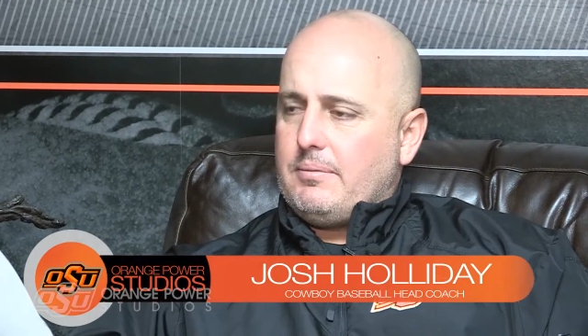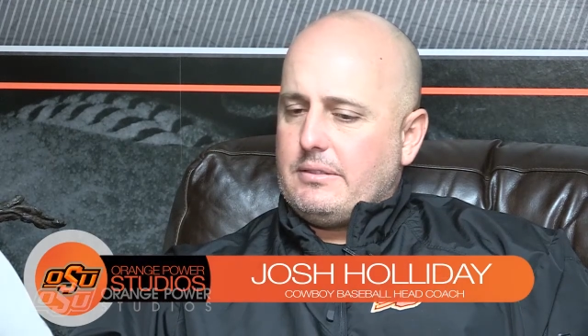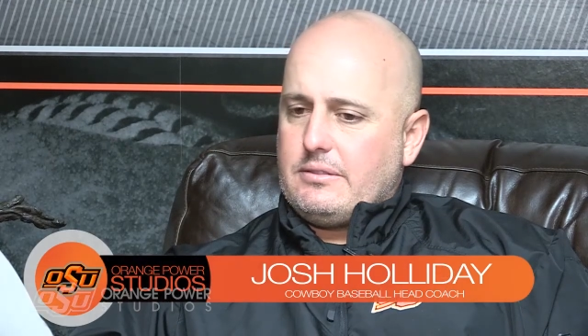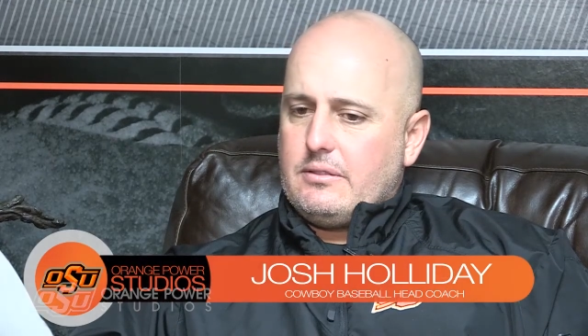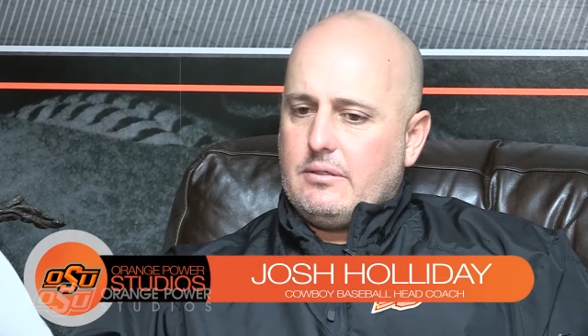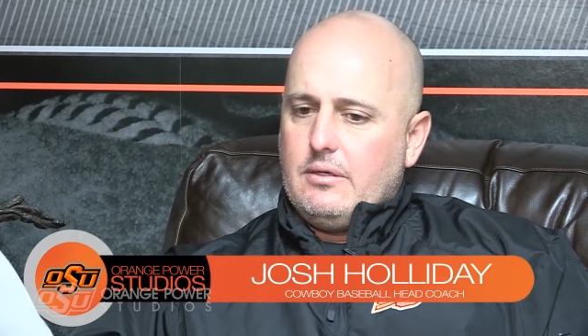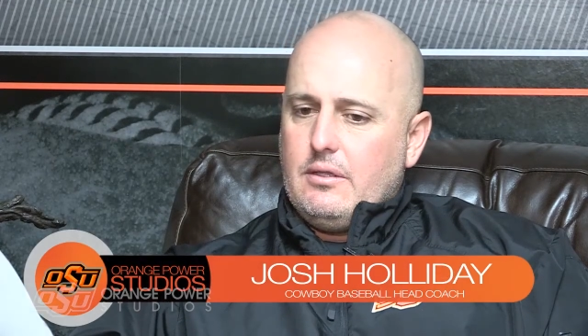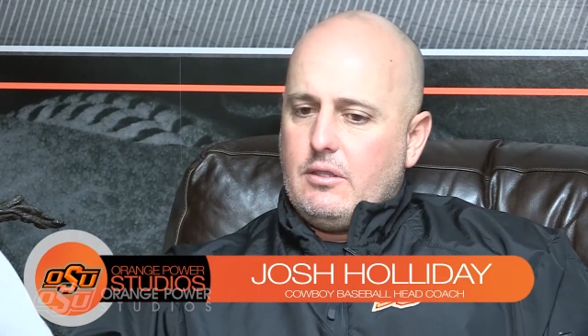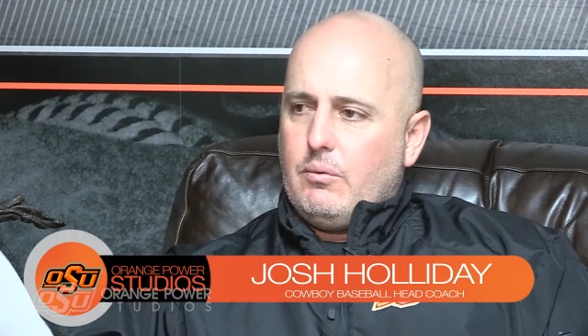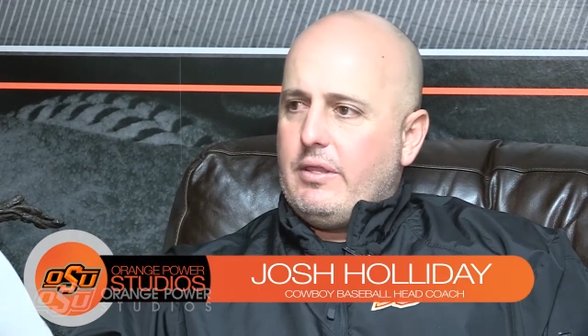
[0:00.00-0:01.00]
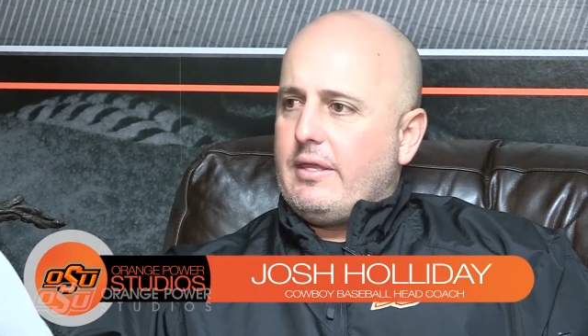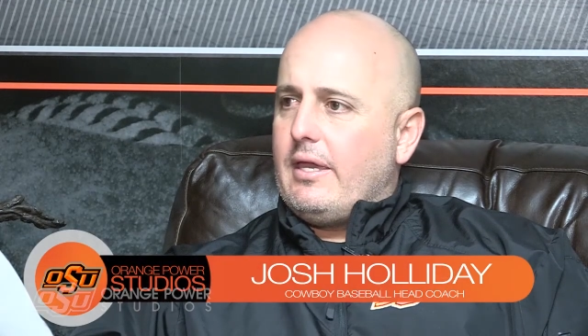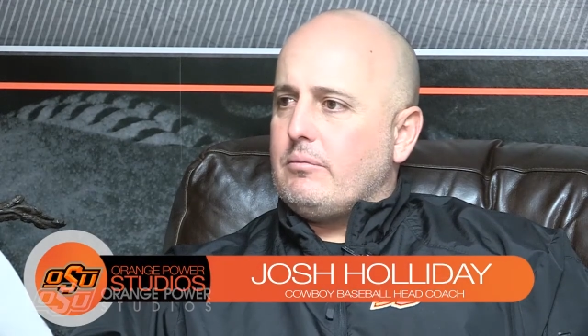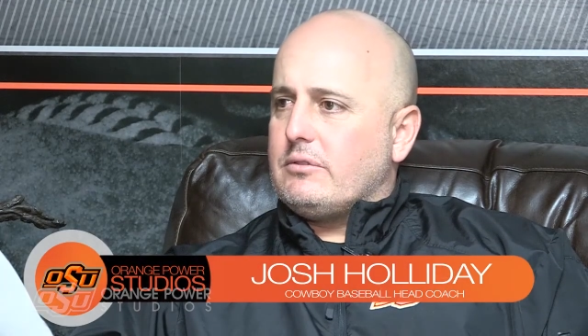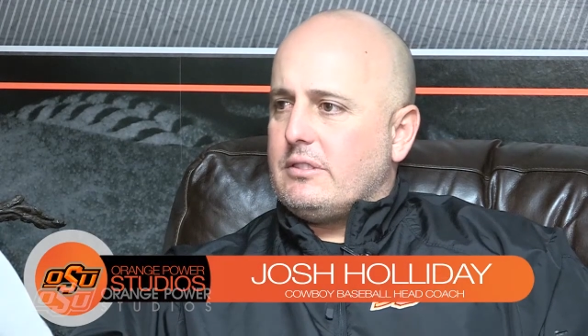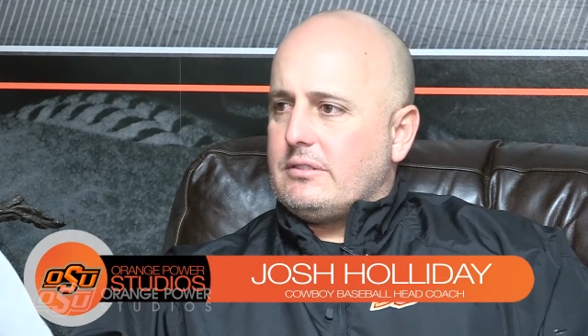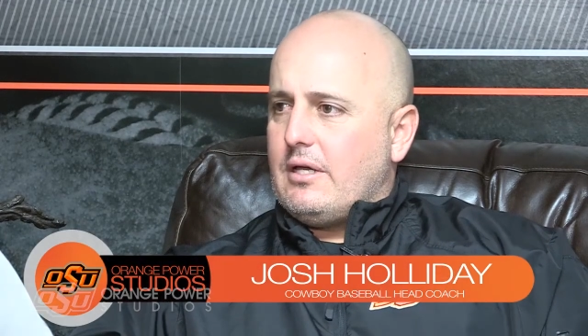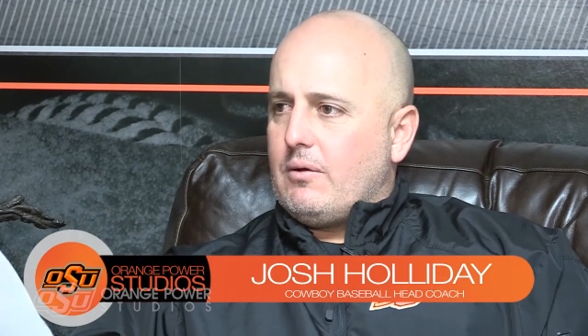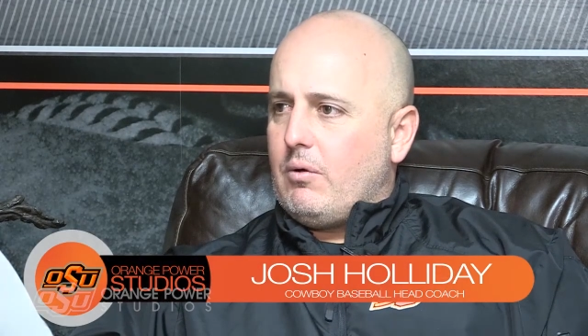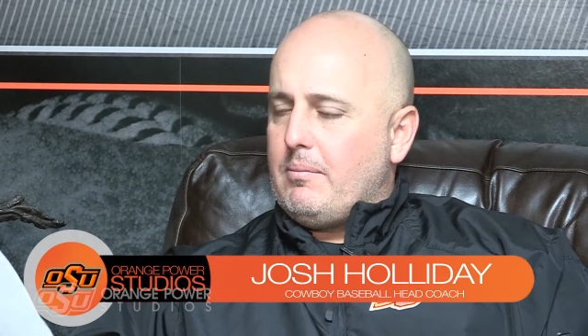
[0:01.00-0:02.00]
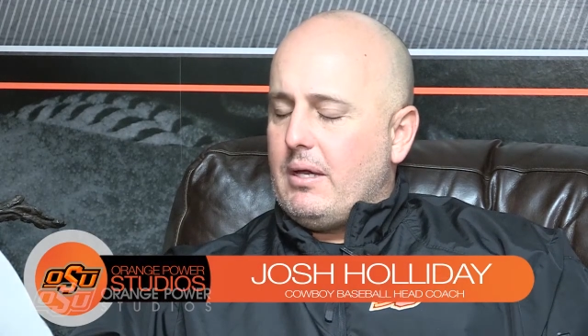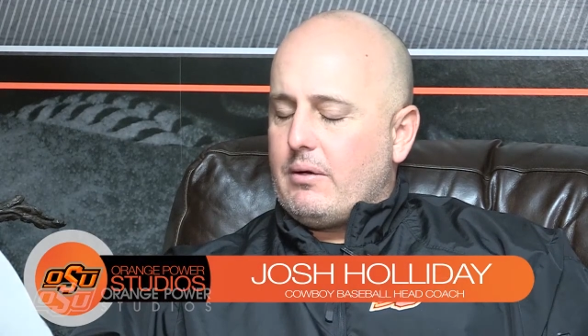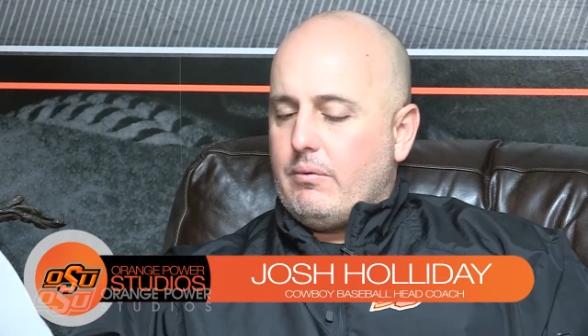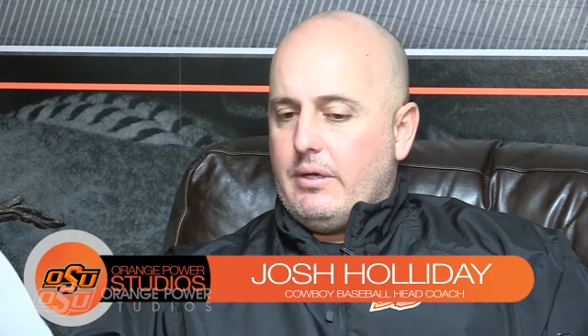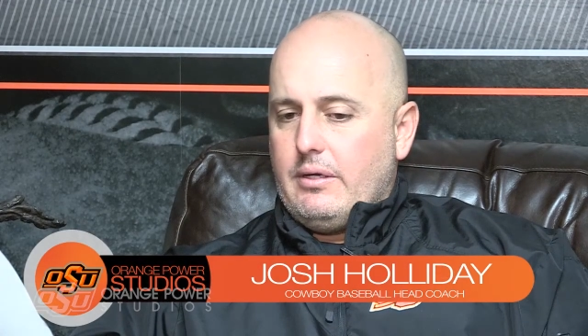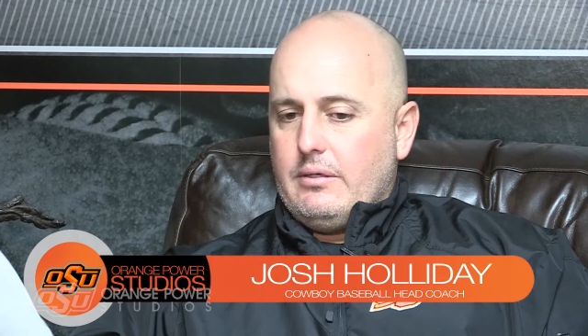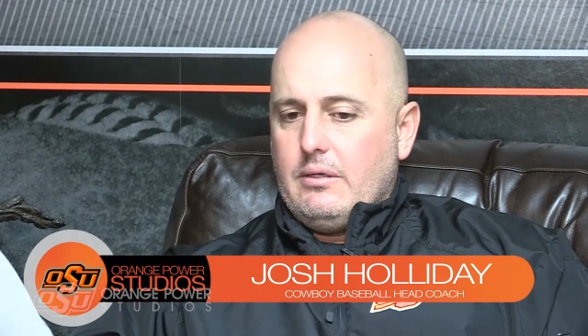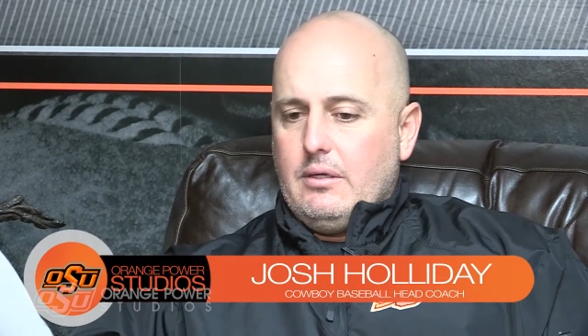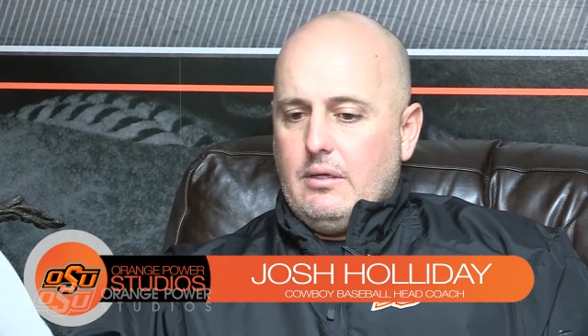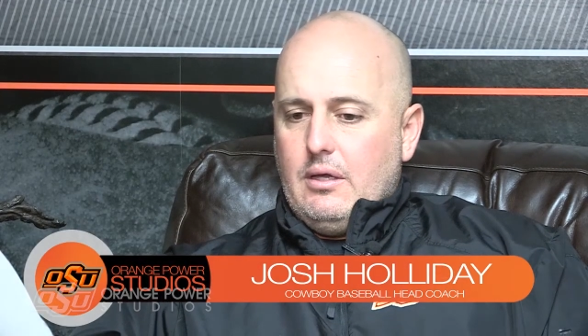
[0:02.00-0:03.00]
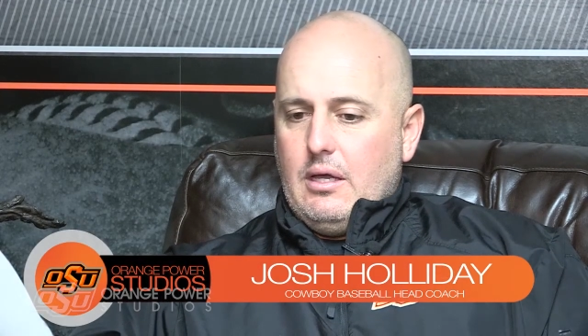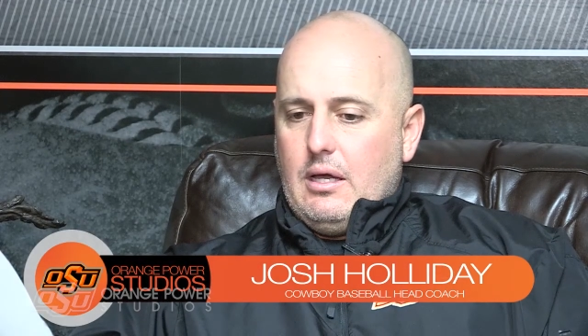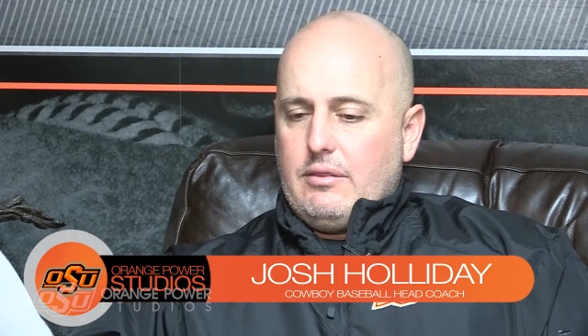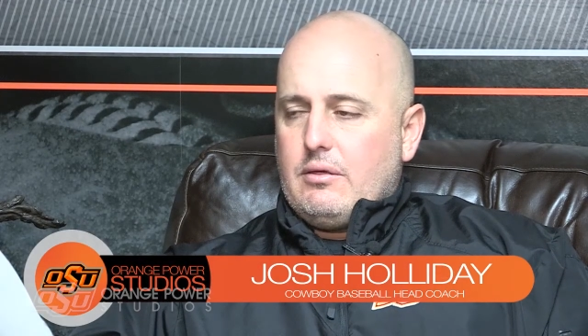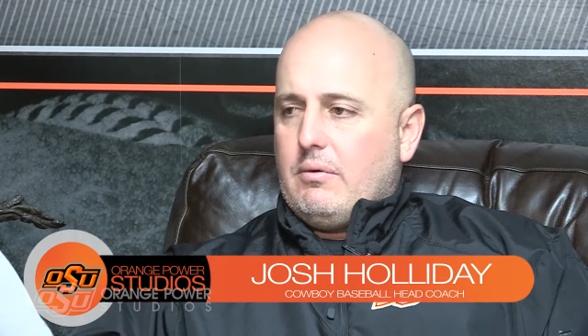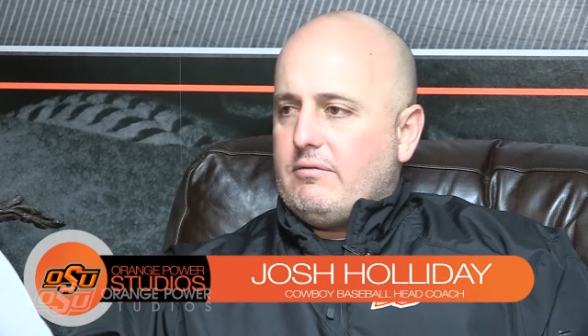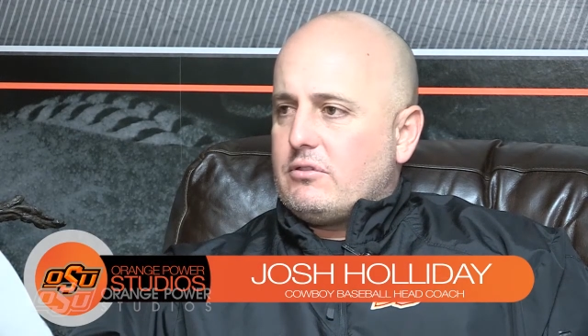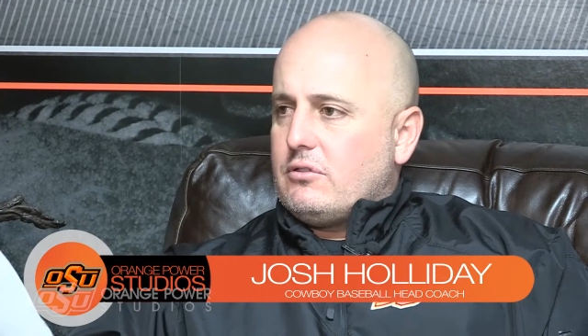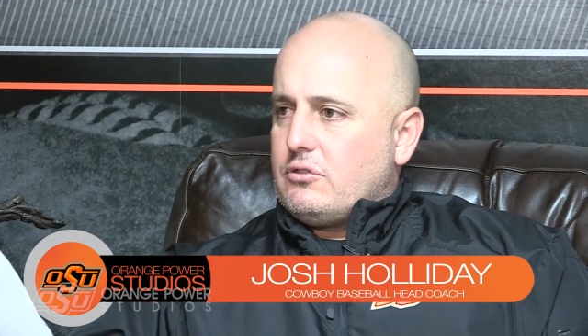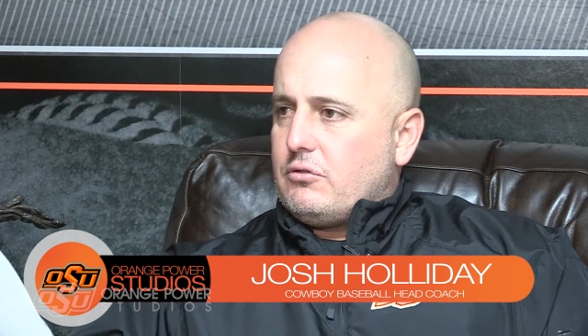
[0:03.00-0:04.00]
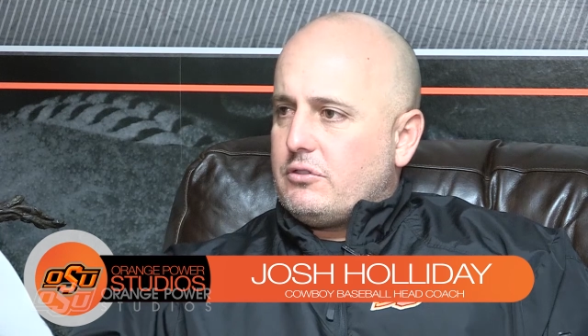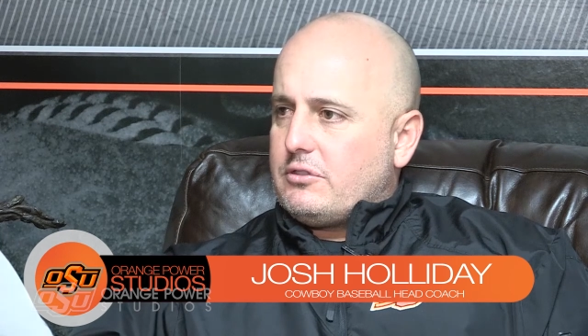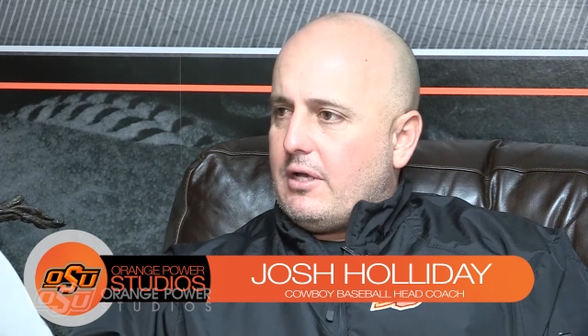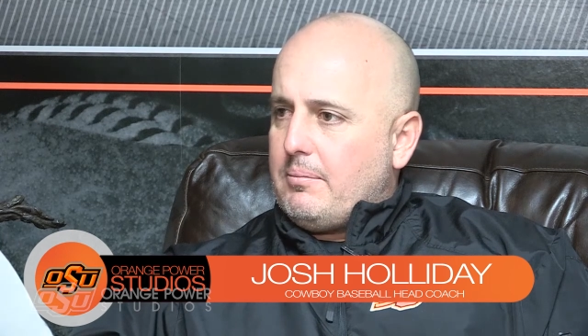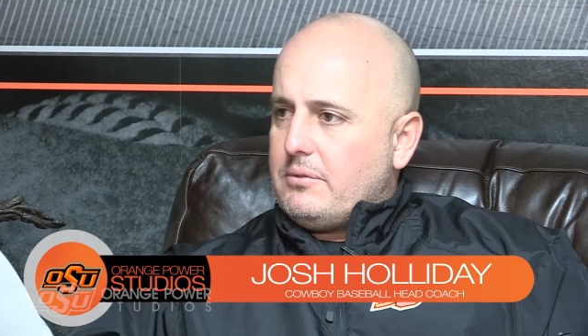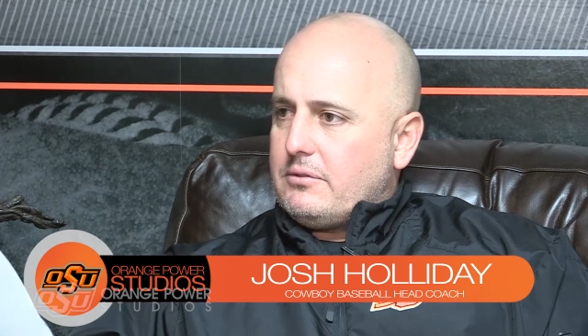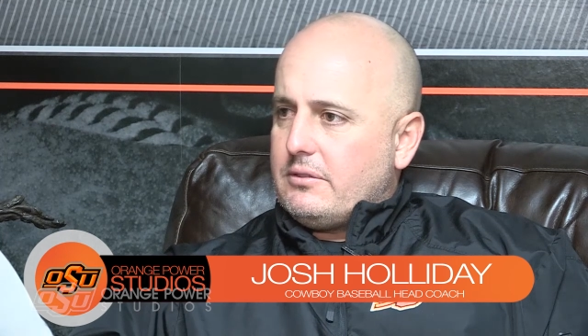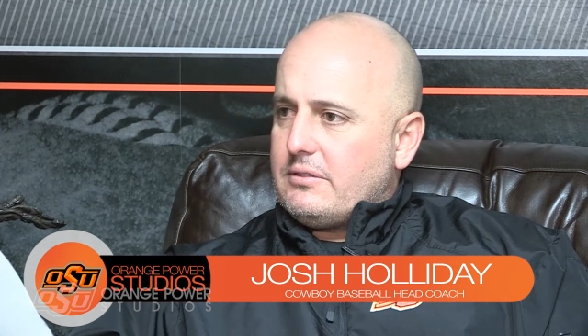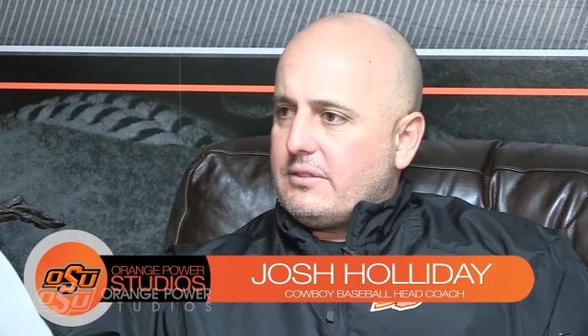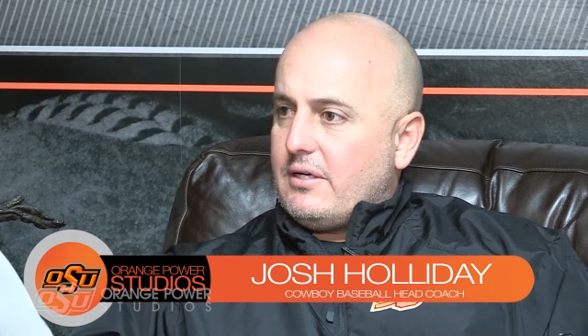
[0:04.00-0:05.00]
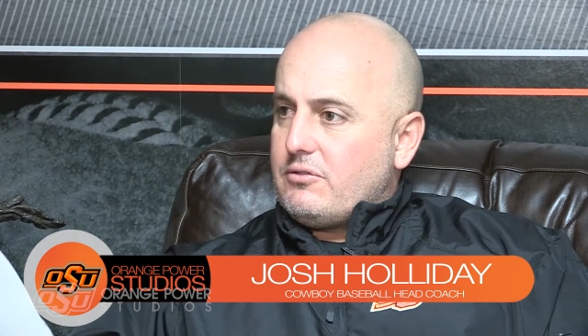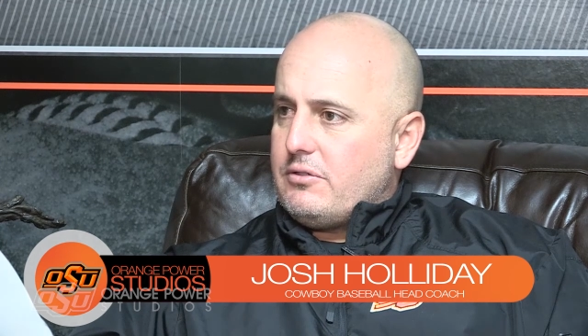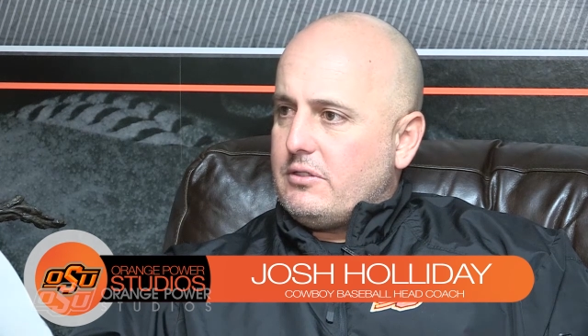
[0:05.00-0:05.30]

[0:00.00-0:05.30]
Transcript: That's the, the way the game was designed way back when, and uh, I think we have as good a shortstop as there is in the country.